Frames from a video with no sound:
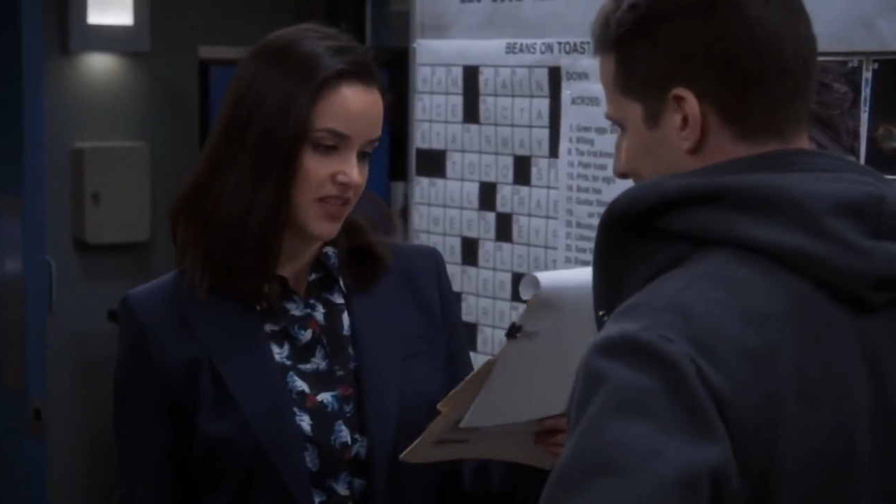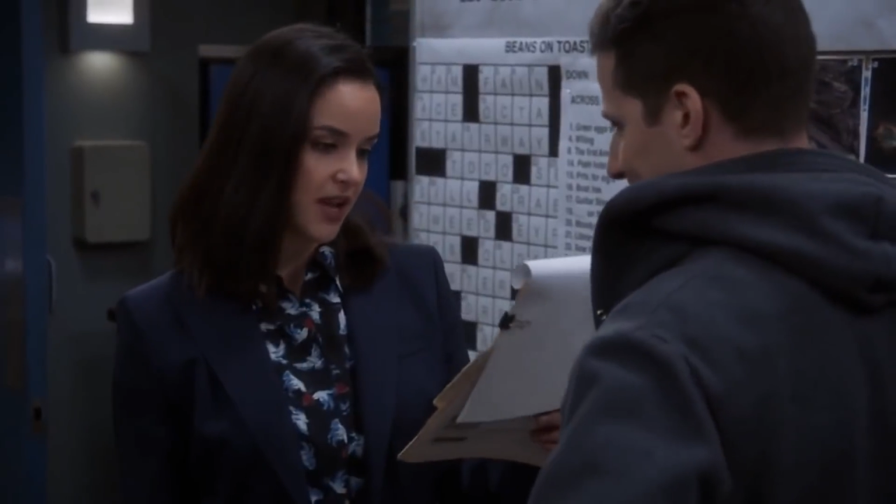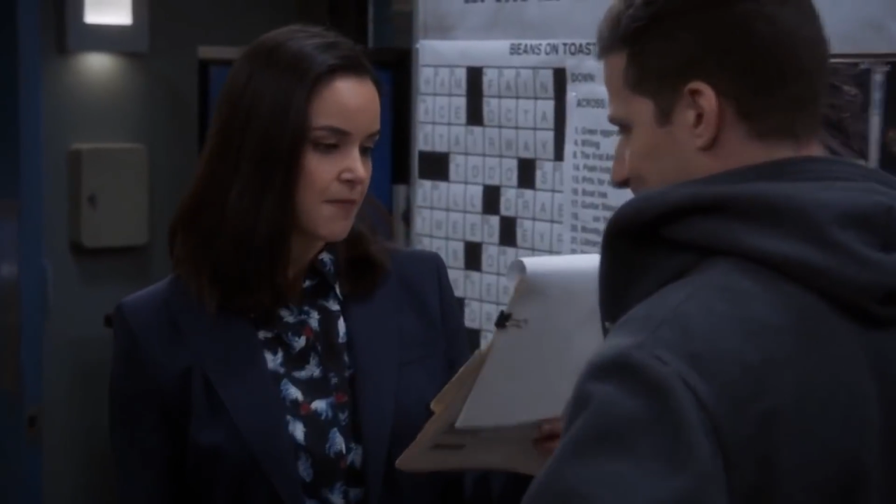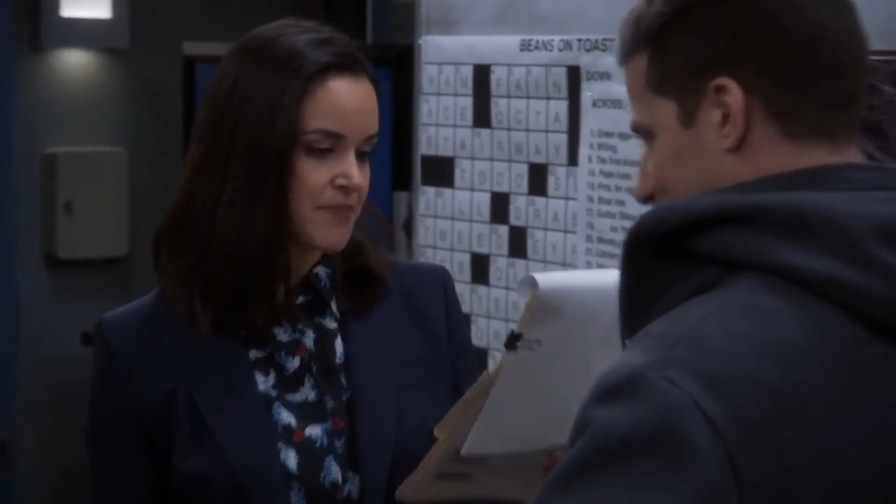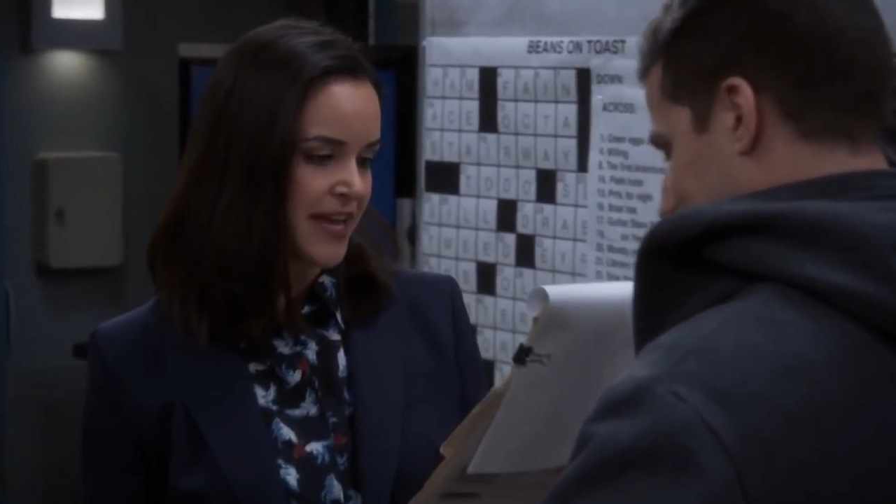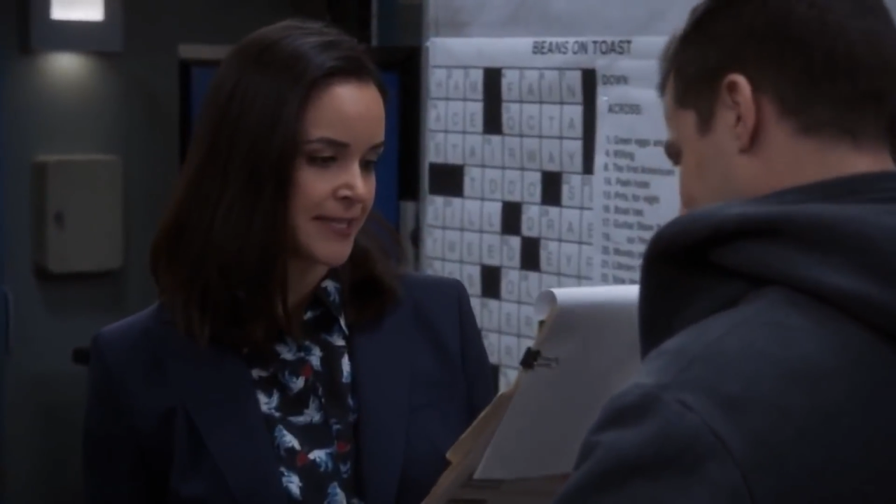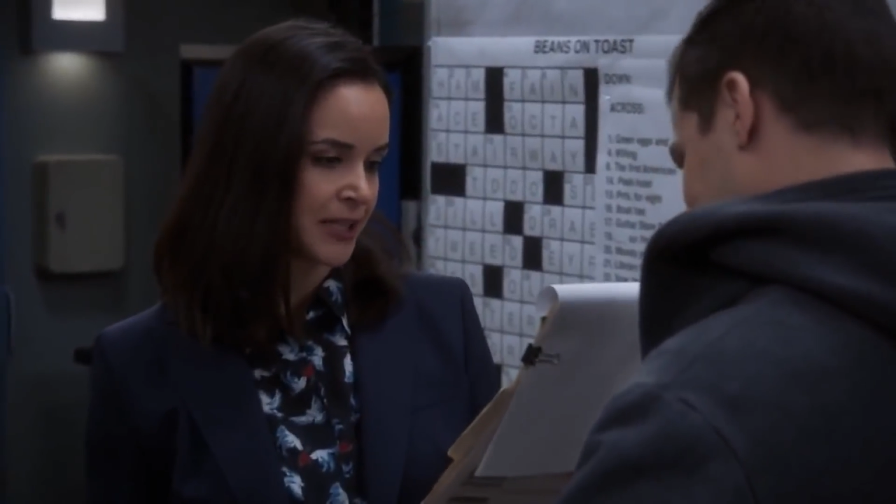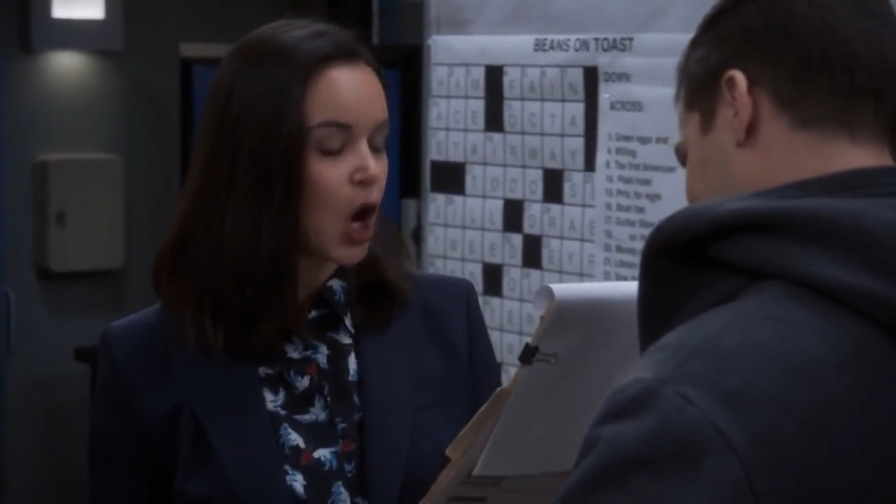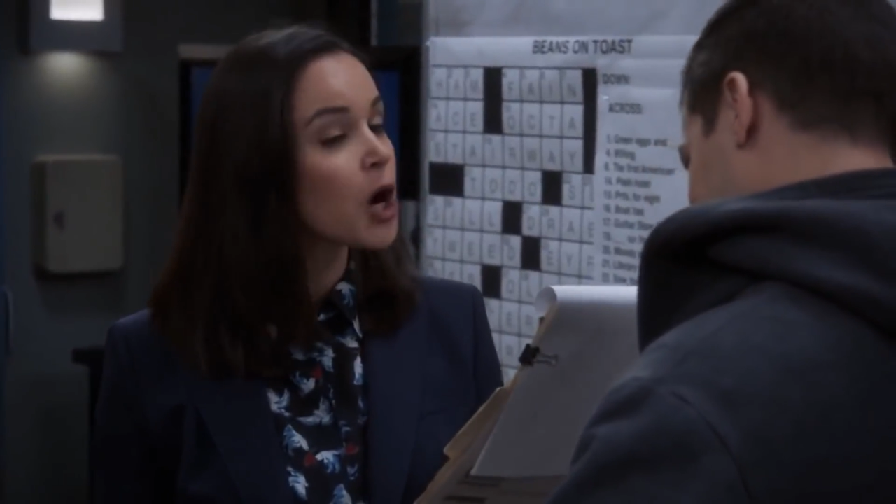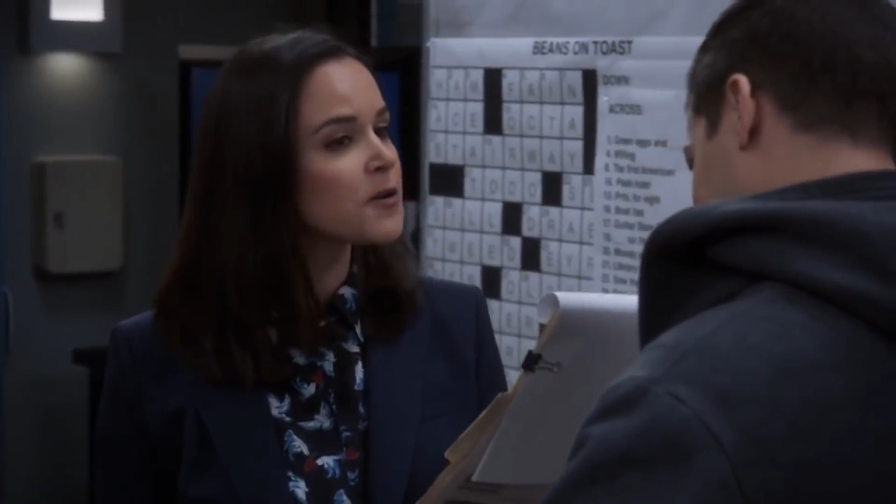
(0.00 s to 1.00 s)
abandoned
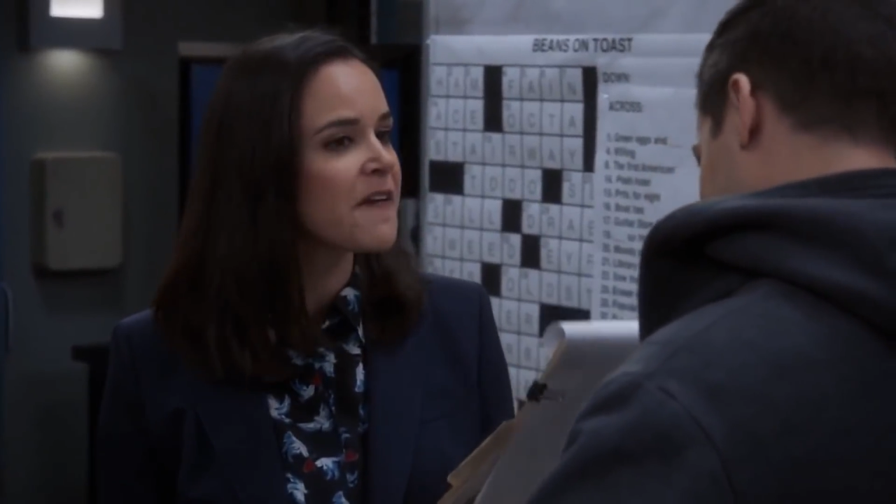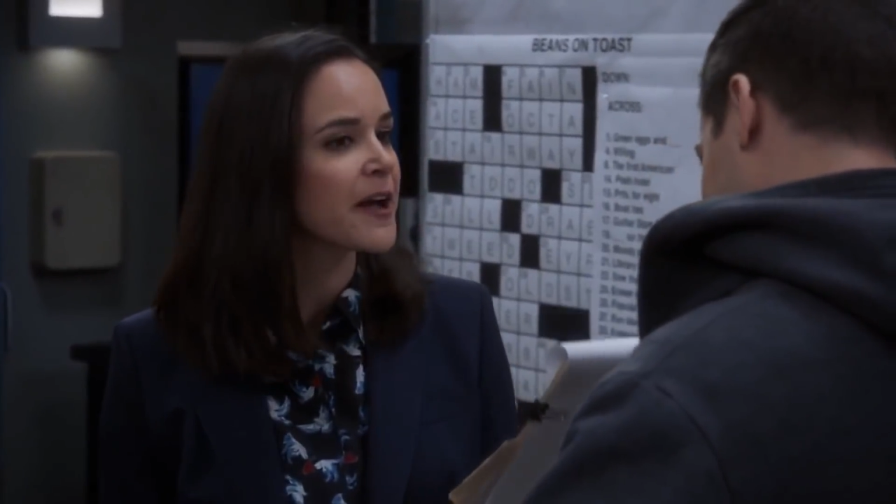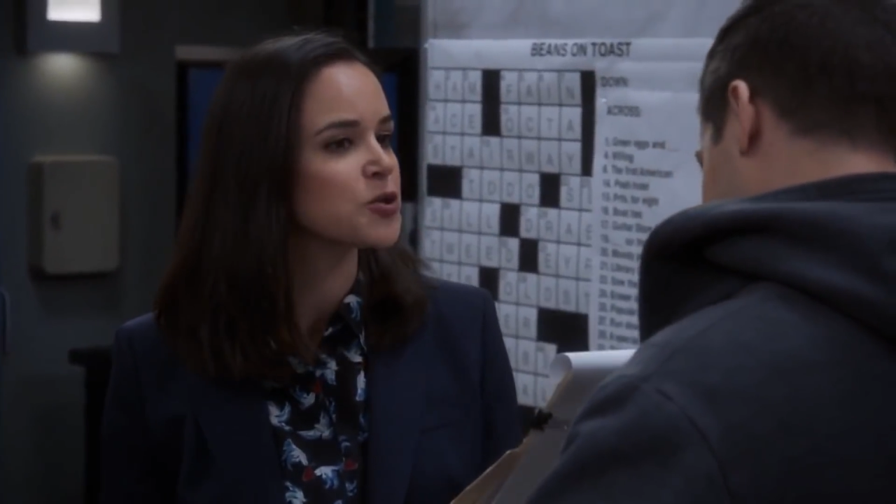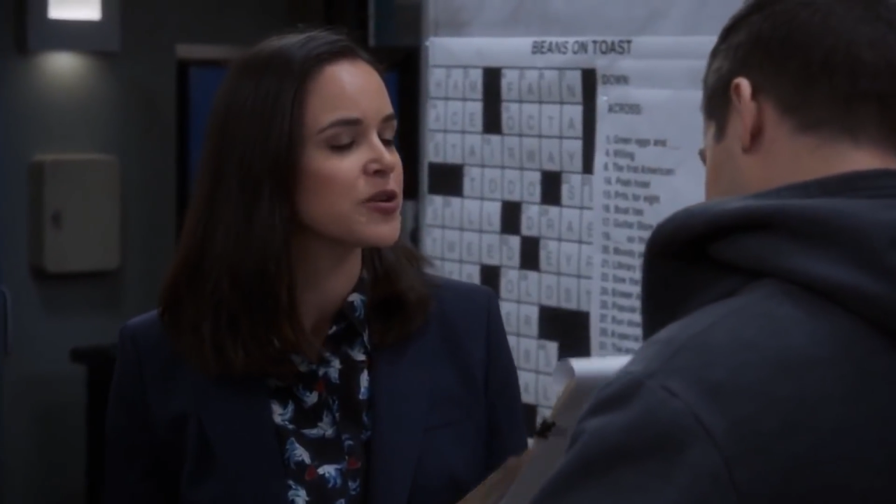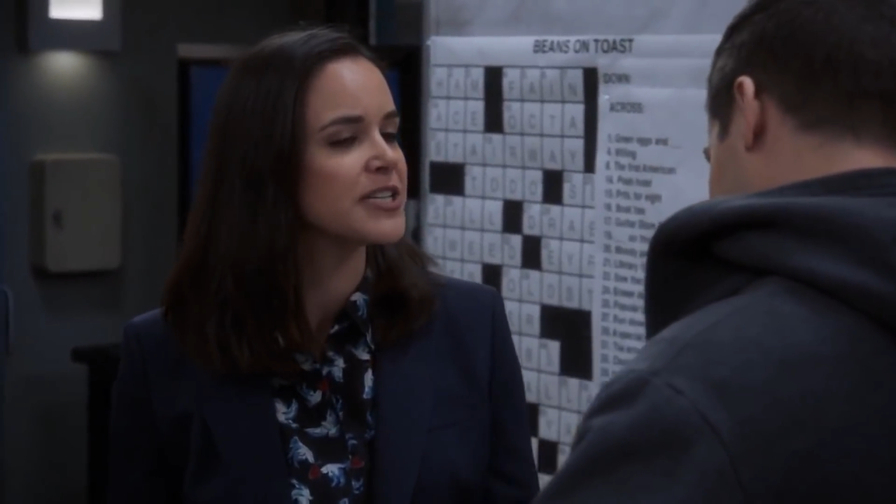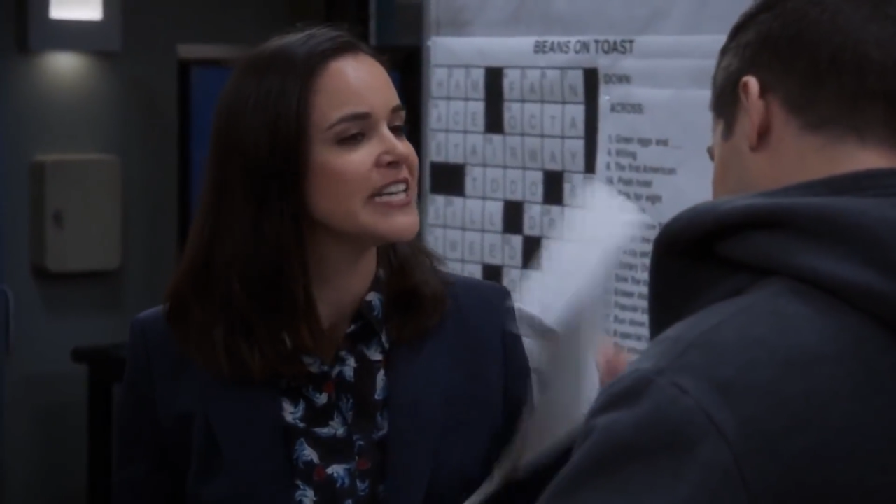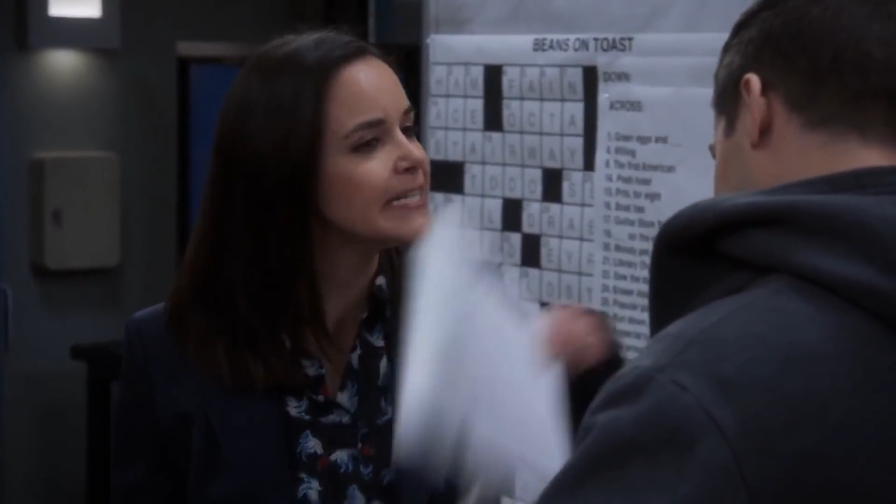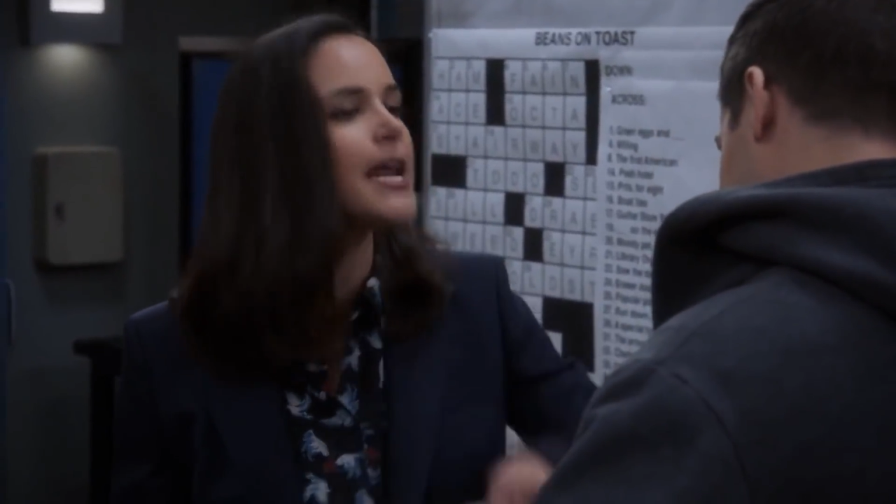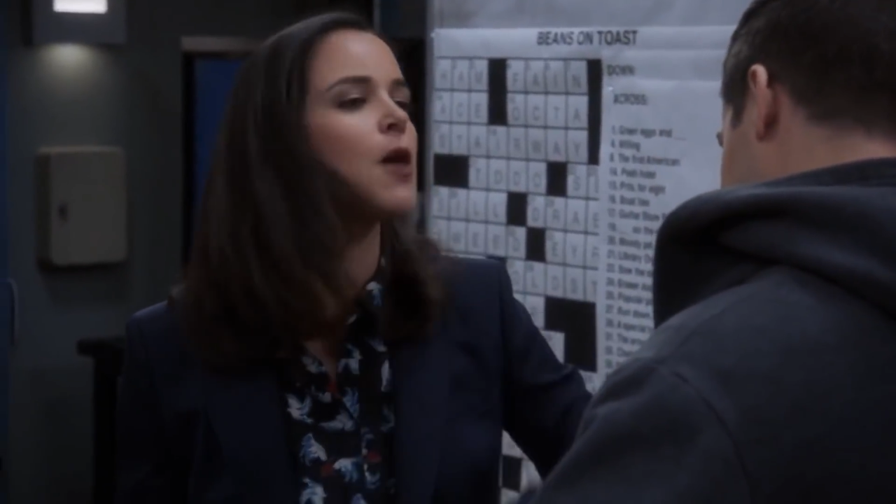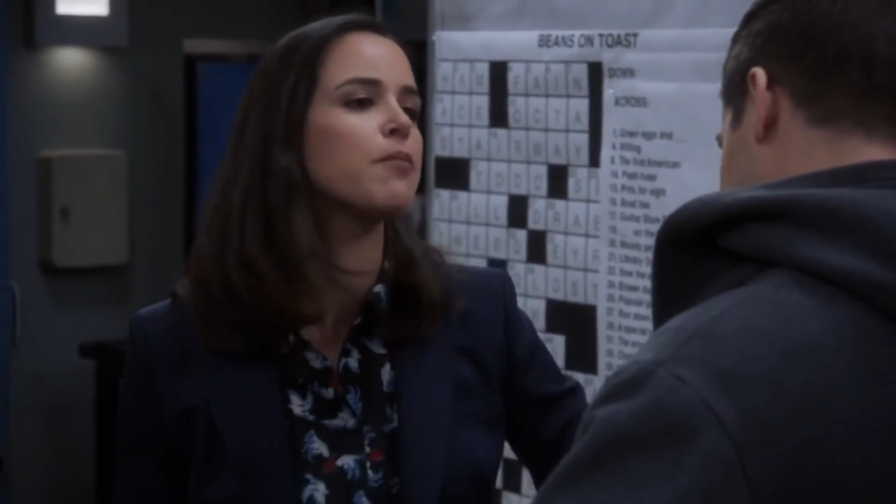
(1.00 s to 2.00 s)
lard factories is
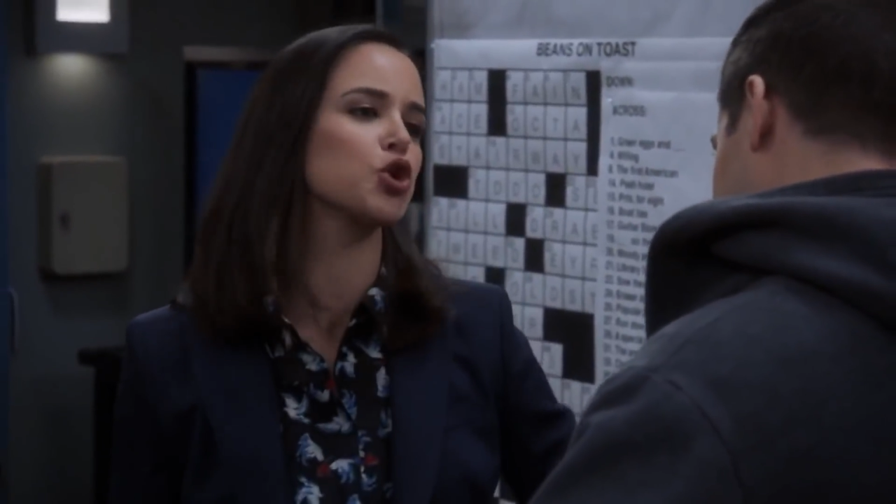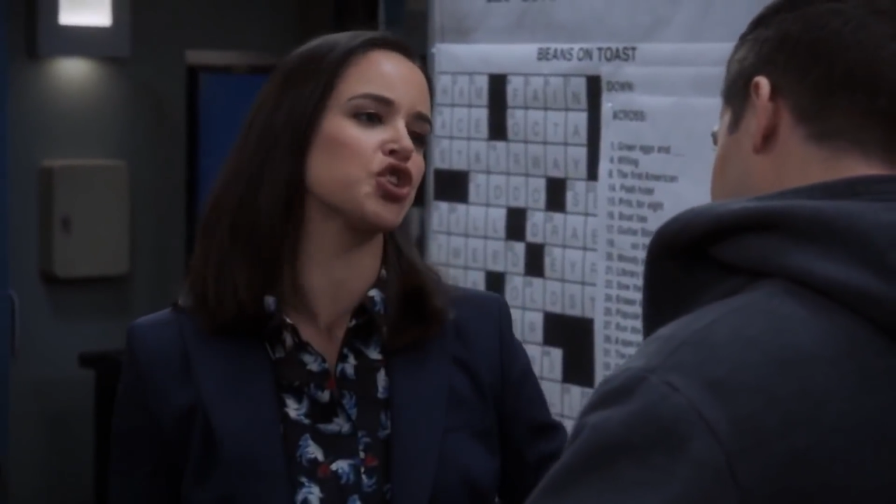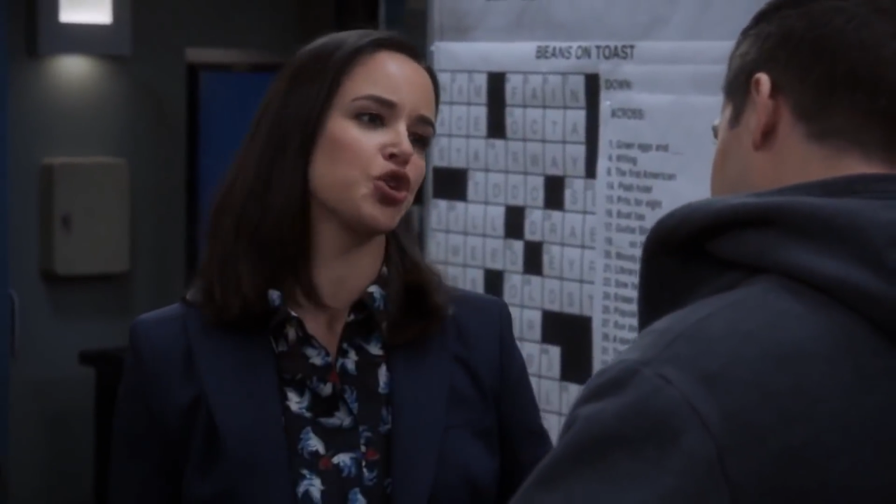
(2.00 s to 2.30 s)
now burned to the